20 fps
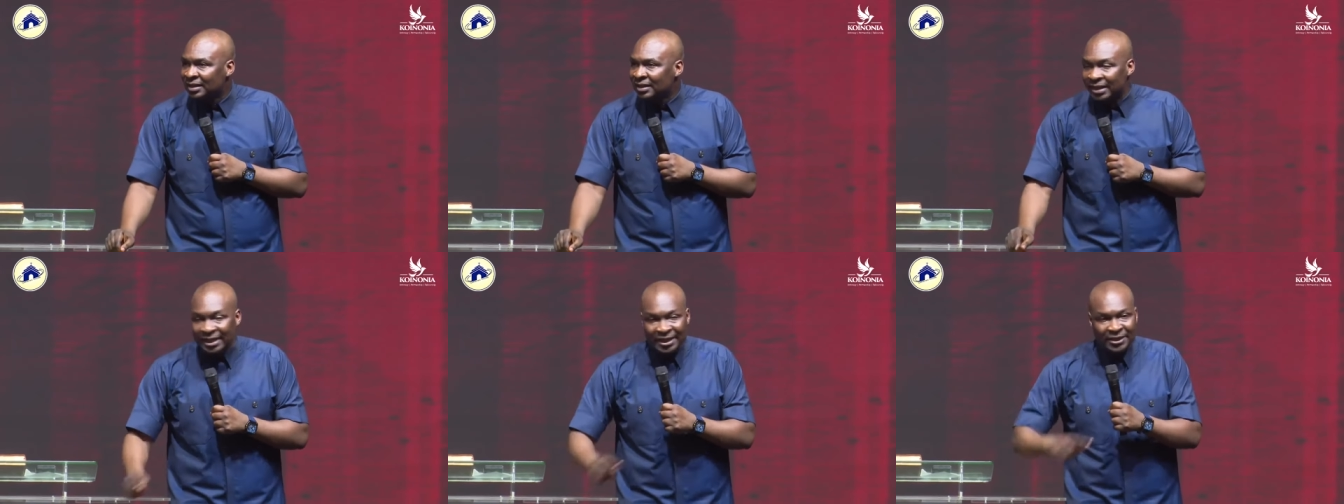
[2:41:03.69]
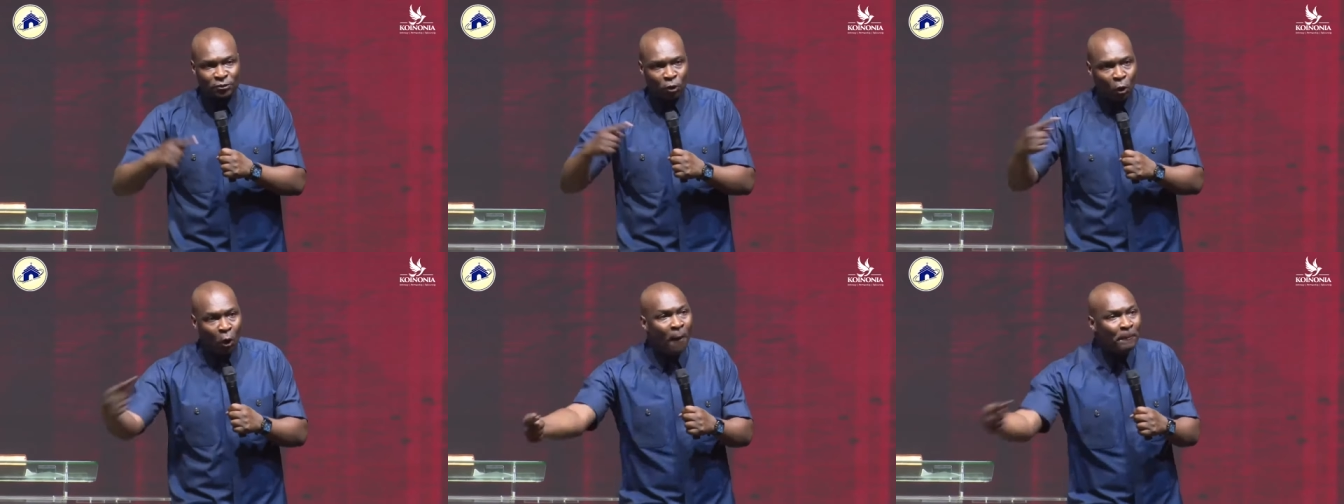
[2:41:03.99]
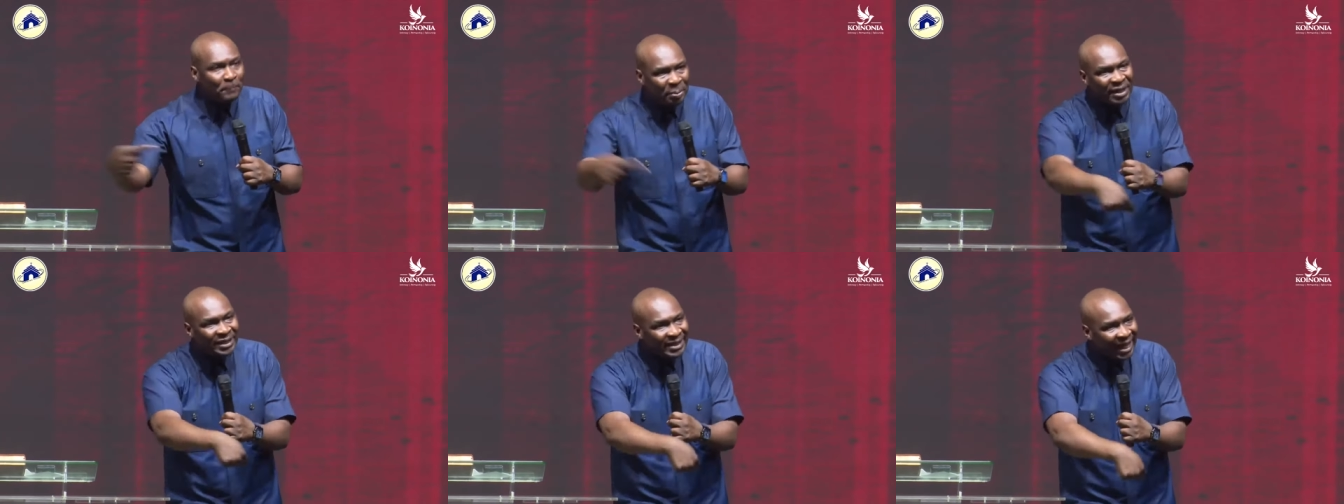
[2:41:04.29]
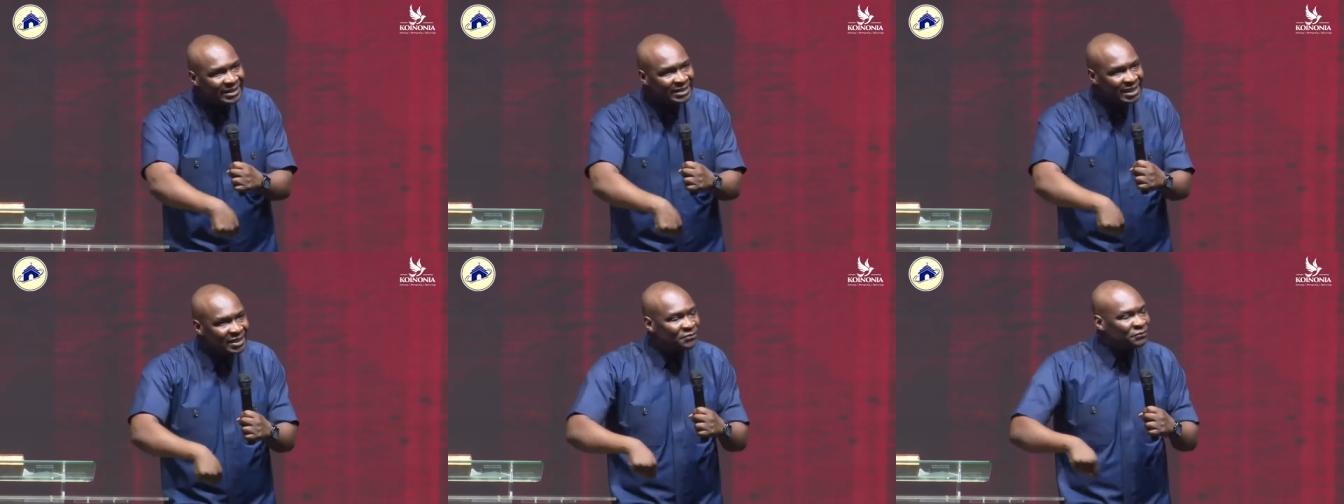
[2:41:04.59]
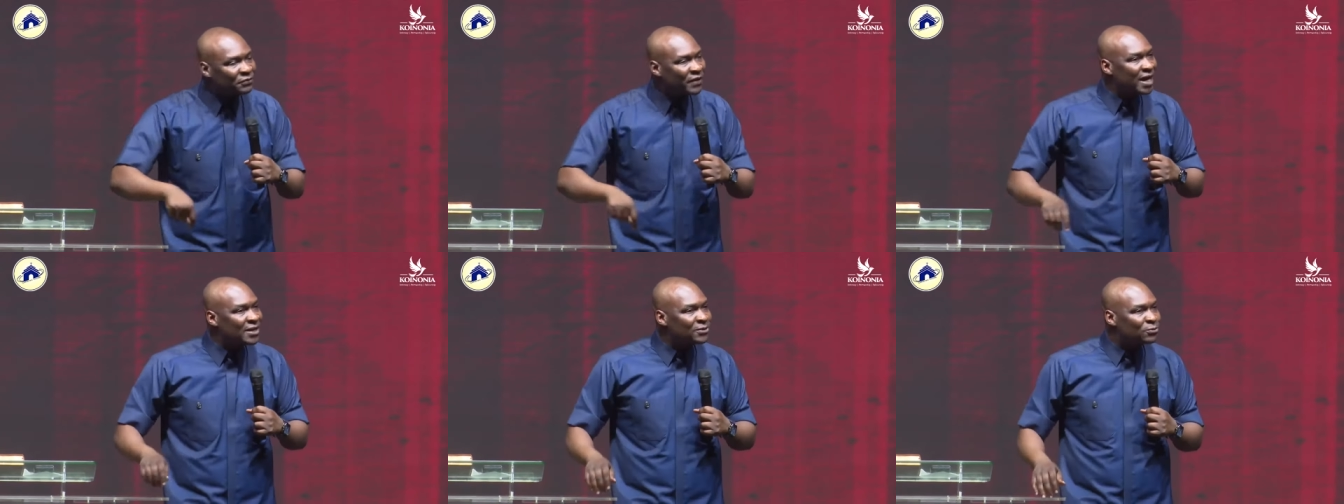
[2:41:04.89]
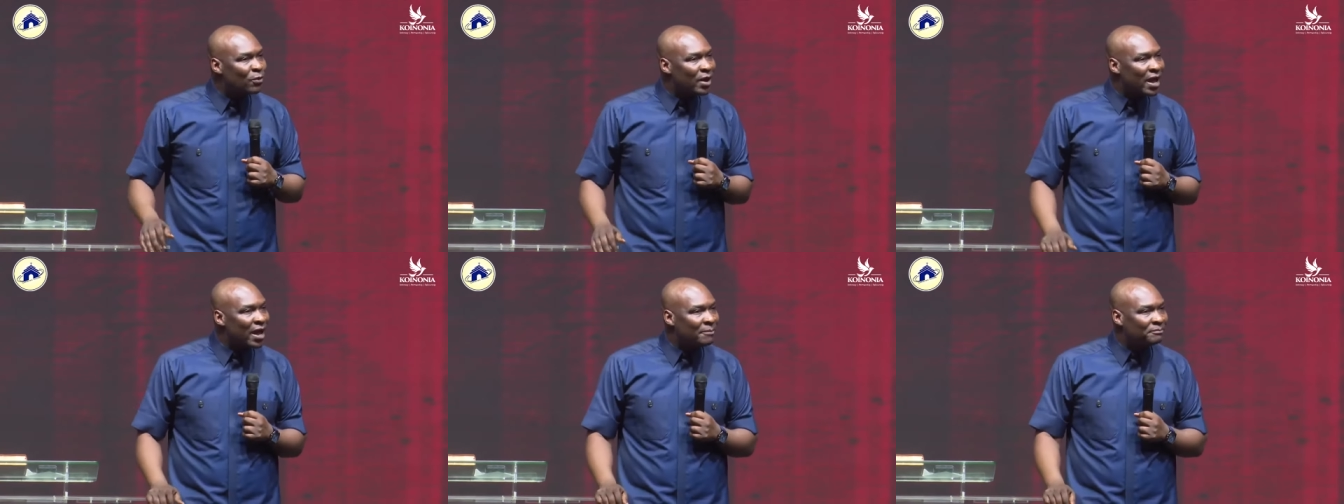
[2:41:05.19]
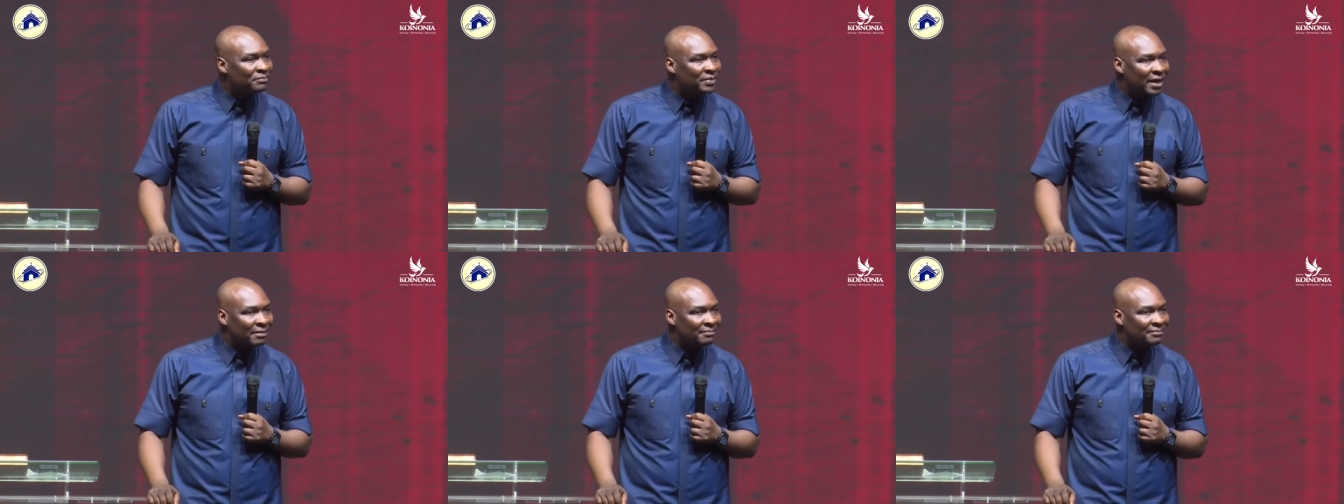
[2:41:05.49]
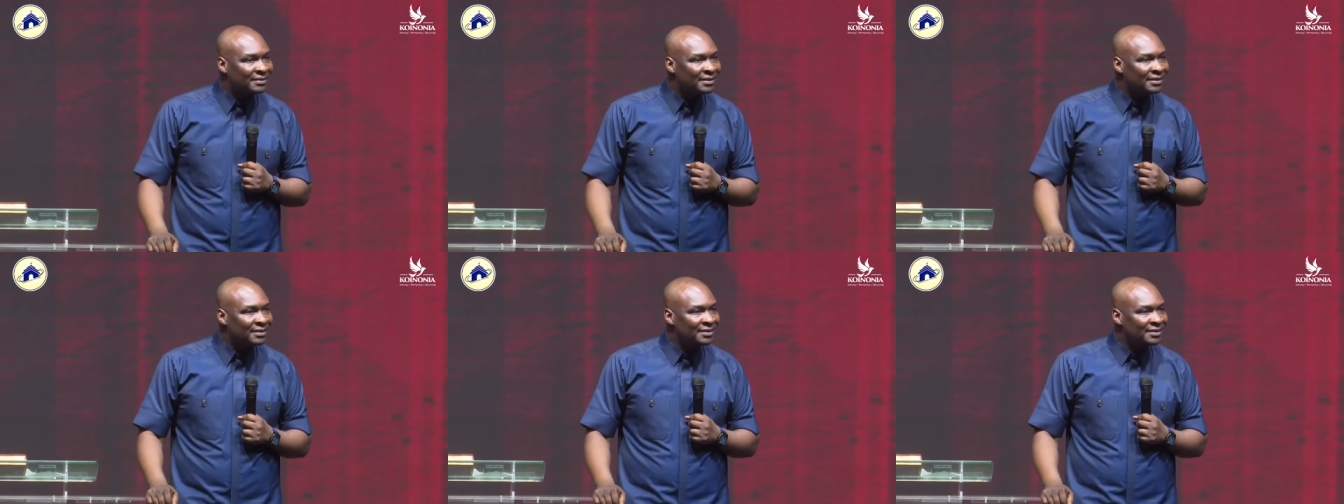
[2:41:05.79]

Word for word: He is hoping that his friends will help them.